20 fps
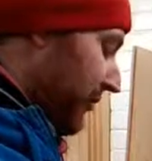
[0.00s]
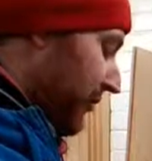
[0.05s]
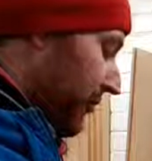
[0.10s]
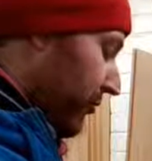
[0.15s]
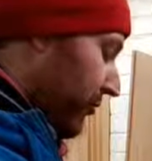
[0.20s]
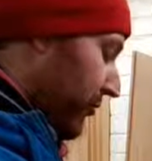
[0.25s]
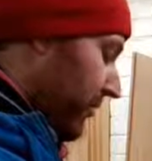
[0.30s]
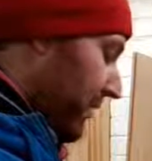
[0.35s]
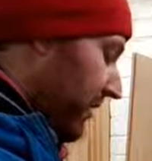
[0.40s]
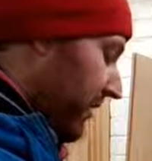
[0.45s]

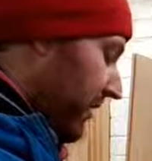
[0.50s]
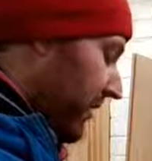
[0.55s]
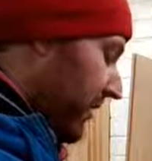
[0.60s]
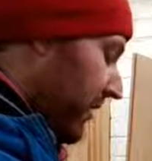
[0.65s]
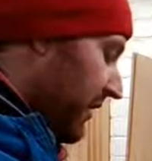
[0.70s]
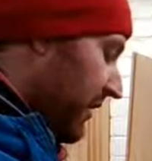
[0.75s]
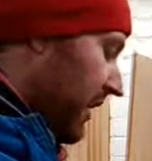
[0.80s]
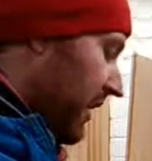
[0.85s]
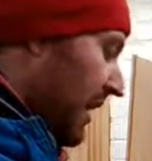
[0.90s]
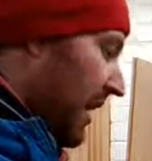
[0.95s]
tool's trying to tell
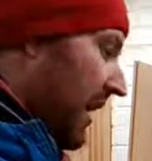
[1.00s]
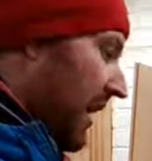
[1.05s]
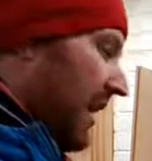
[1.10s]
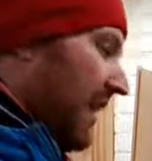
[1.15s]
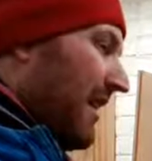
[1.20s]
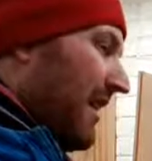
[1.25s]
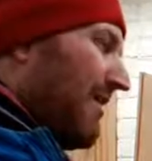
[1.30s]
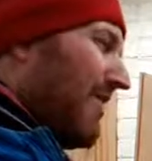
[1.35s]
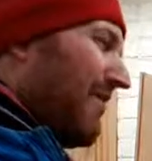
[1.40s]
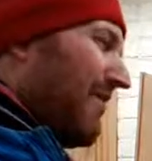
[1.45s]
you.
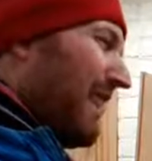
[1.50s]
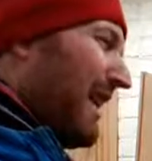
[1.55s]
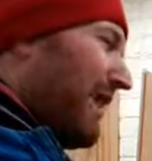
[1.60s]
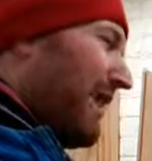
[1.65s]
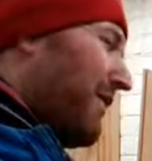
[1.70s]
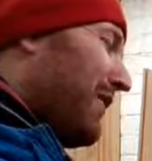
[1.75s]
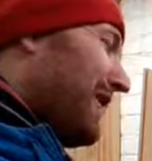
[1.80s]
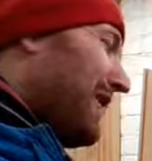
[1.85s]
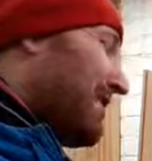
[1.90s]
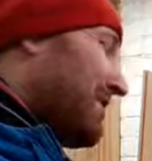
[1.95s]

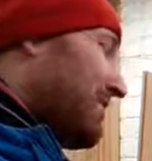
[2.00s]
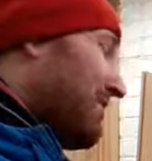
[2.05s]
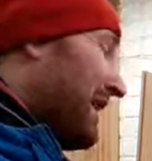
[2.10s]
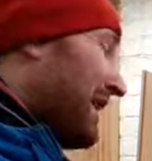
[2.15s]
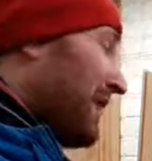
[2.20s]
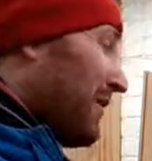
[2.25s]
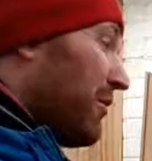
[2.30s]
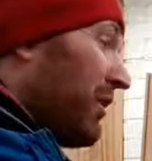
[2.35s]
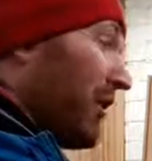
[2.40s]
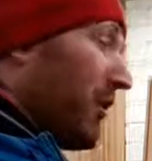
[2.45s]
If it's
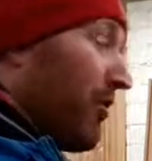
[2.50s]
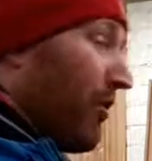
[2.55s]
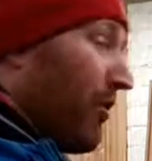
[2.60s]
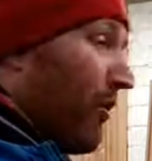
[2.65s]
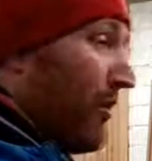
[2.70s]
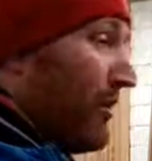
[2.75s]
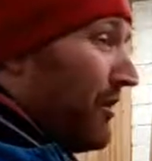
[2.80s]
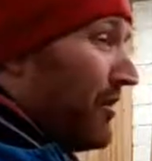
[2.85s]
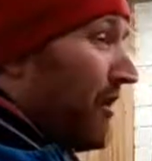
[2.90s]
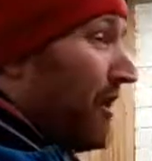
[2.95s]
making weird
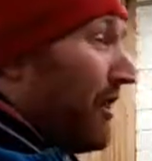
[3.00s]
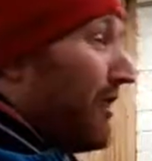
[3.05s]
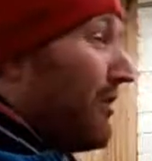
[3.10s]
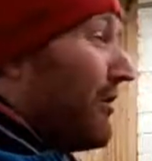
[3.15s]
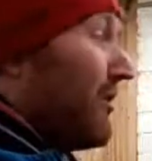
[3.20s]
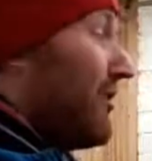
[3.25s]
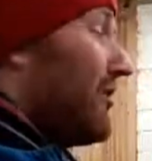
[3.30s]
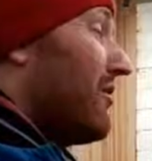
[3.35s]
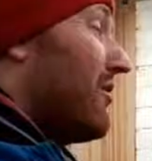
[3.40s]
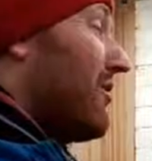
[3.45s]
noises,
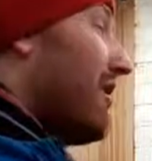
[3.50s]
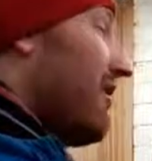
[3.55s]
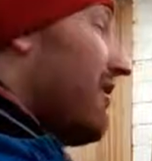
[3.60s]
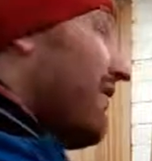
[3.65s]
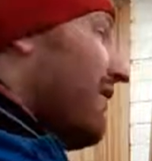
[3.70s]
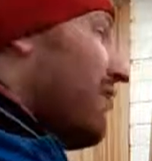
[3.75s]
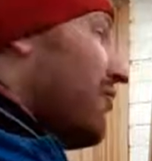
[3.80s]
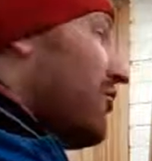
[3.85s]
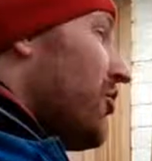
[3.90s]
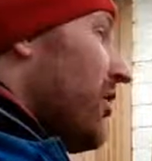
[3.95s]
if it's
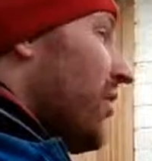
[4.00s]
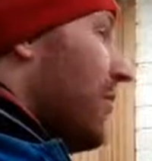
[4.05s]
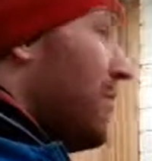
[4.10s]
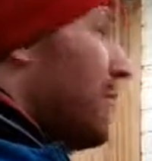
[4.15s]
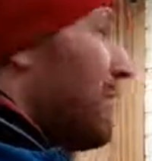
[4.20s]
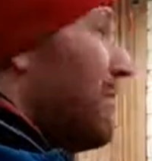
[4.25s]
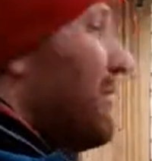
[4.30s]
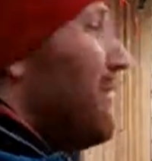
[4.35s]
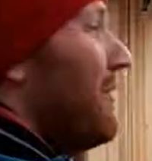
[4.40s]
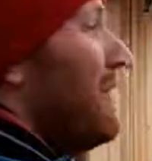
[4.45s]
starting to
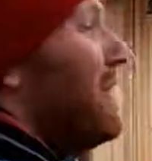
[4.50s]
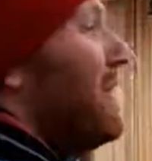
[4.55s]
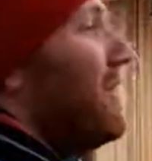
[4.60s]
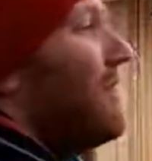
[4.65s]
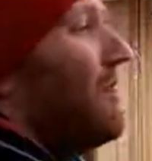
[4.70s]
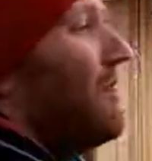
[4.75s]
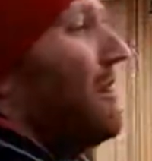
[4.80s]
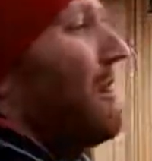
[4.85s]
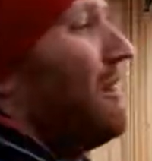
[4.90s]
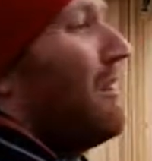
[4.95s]
jump, if
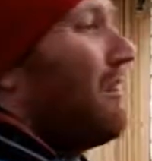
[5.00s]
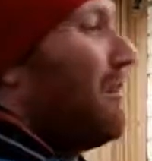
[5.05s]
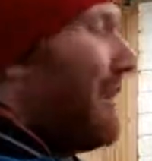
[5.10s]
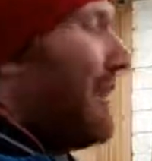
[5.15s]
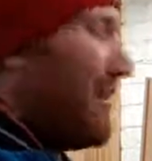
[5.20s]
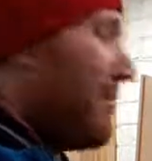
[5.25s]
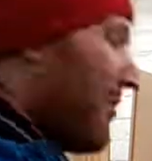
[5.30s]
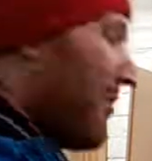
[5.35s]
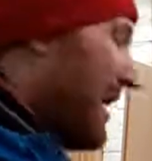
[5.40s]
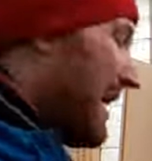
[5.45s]
it's
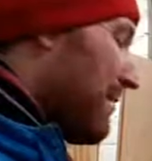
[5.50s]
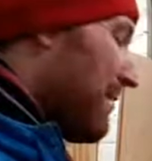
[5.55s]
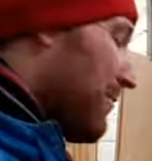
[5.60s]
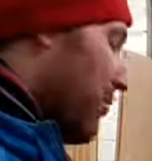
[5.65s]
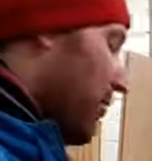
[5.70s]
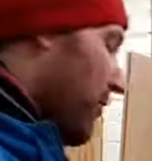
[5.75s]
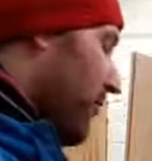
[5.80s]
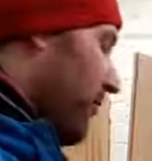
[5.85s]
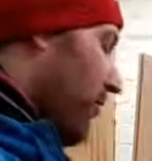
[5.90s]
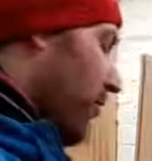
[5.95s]
vibrating
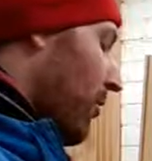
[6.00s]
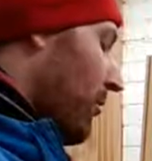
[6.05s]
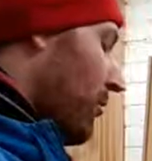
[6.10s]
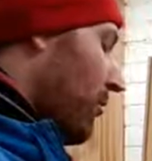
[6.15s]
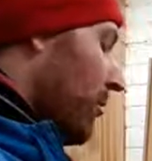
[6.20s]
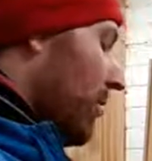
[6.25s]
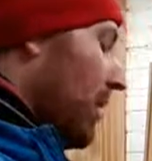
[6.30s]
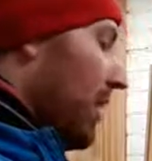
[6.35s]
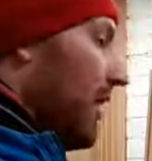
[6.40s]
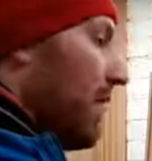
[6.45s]
more than
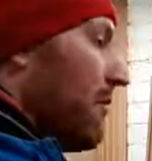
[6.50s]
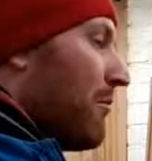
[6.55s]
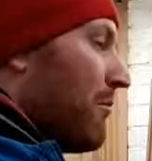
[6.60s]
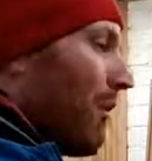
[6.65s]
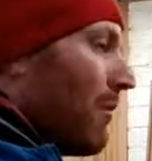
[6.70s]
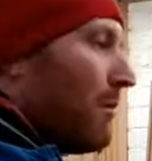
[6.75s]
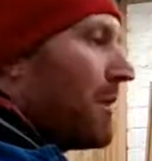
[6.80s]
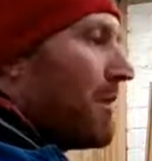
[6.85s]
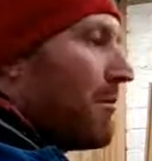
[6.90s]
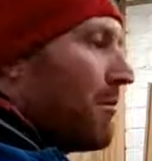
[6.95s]
normal,
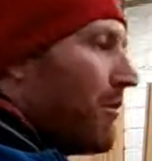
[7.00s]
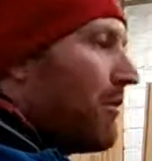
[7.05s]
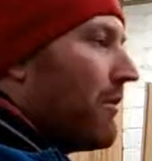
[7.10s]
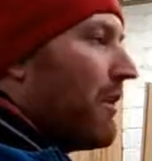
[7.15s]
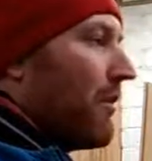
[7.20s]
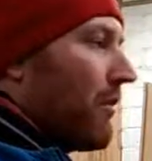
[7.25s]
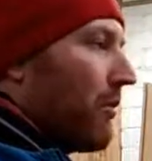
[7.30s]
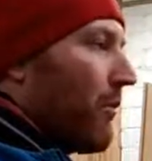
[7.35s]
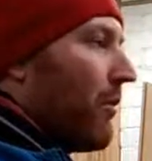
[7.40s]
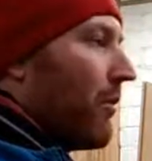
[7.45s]
probably you're moving
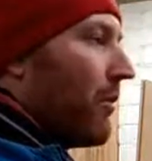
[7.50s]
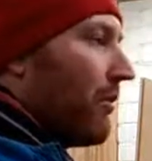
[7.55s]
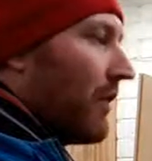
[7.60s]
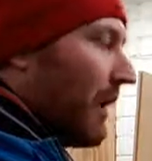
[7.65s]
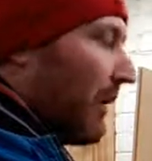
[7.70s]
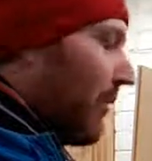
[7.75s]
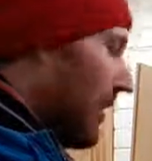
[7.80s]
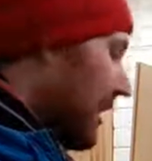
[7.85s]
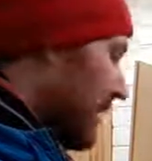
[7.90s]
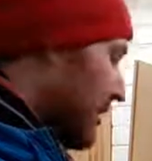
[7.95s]
in the wrong
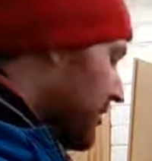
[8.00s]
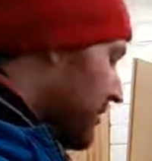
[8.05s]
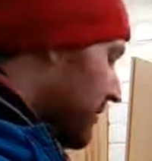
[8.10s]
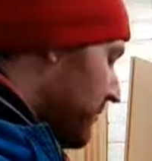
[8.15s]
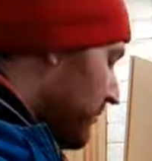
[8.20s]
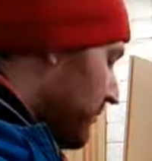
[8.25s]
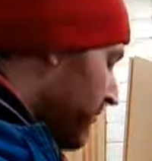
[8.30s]
direction.